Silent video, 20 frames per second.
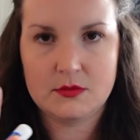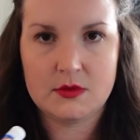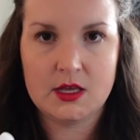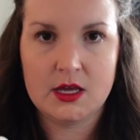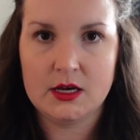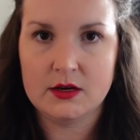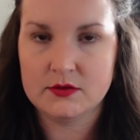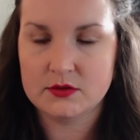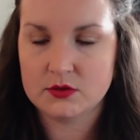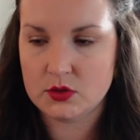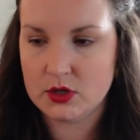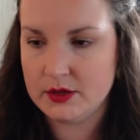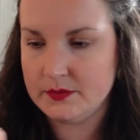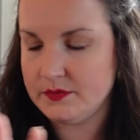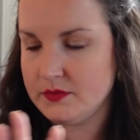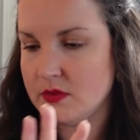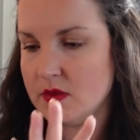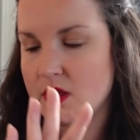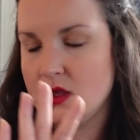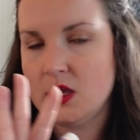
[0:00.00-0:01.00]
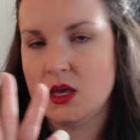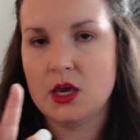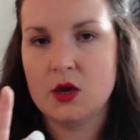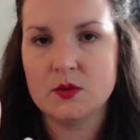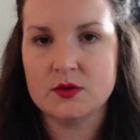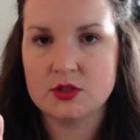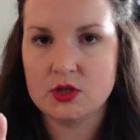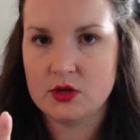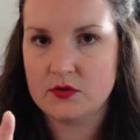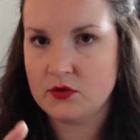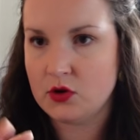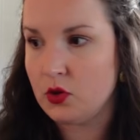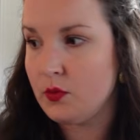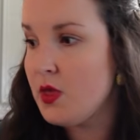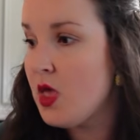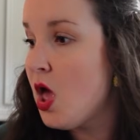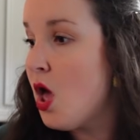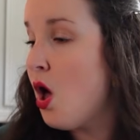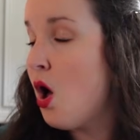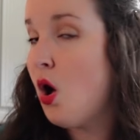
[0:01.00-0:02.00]
End of story. It was so difficult.
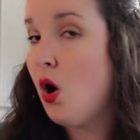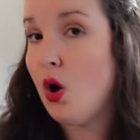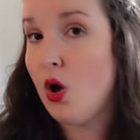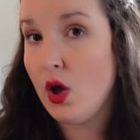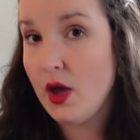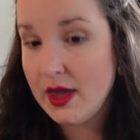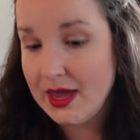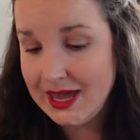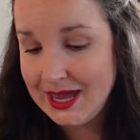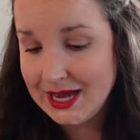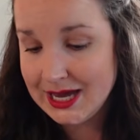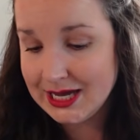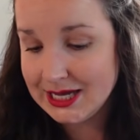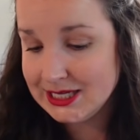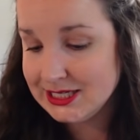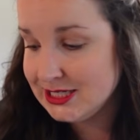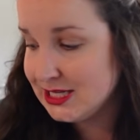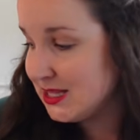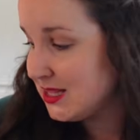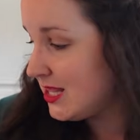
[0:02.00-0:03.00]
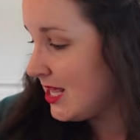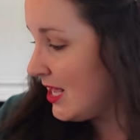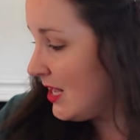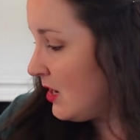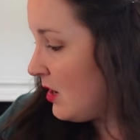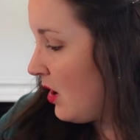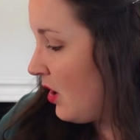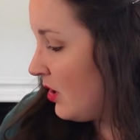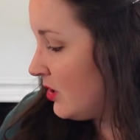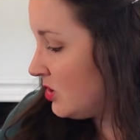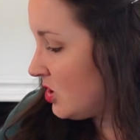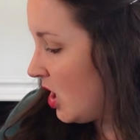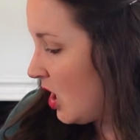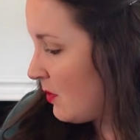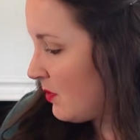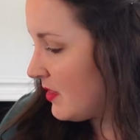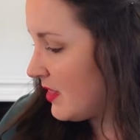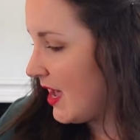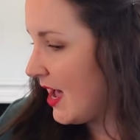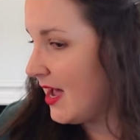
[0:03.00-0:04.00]
And then on
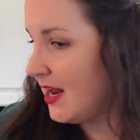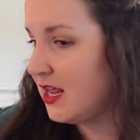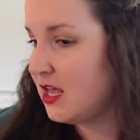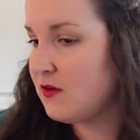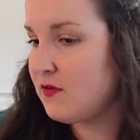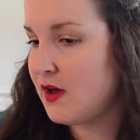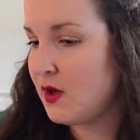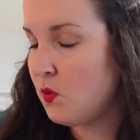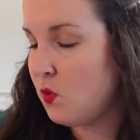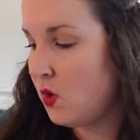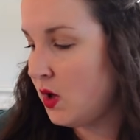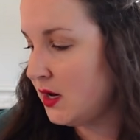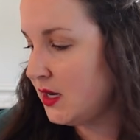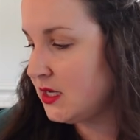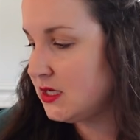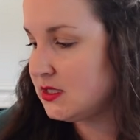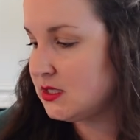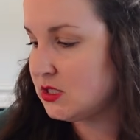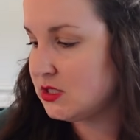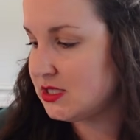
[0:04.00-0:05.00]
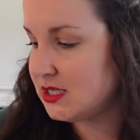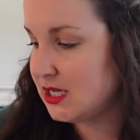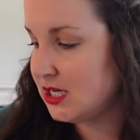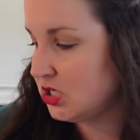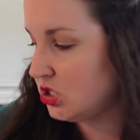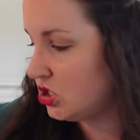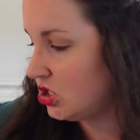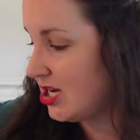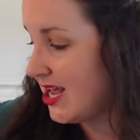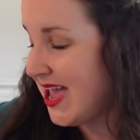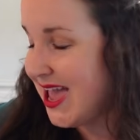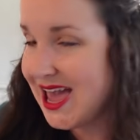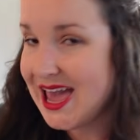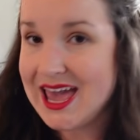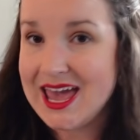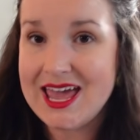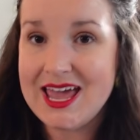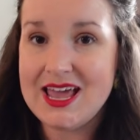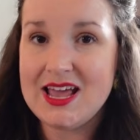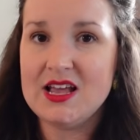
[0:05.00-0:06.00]
top of that, if I wanted to teach
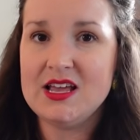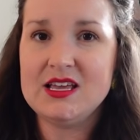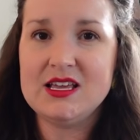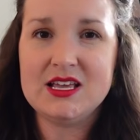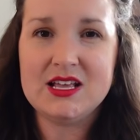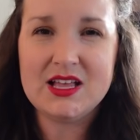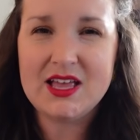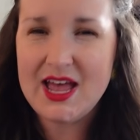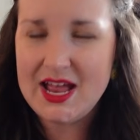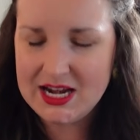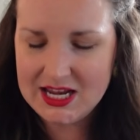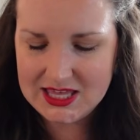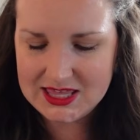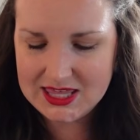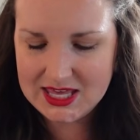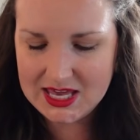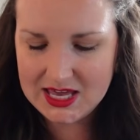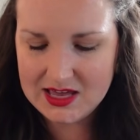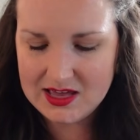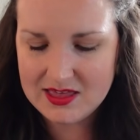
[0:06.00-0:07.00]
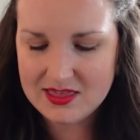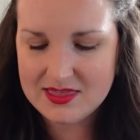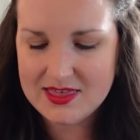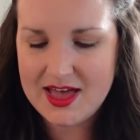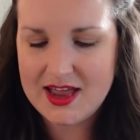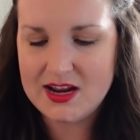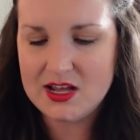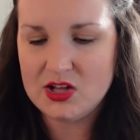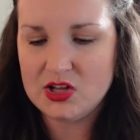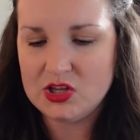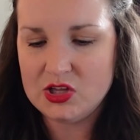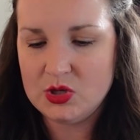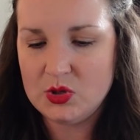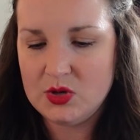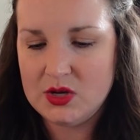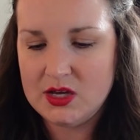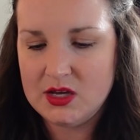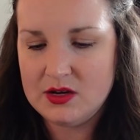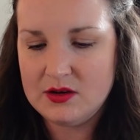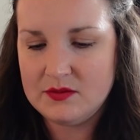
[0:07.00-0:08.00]
anything that
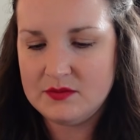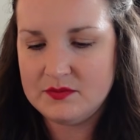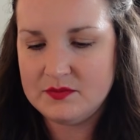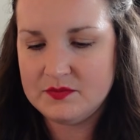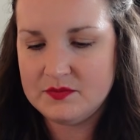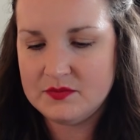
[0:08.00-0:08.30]
included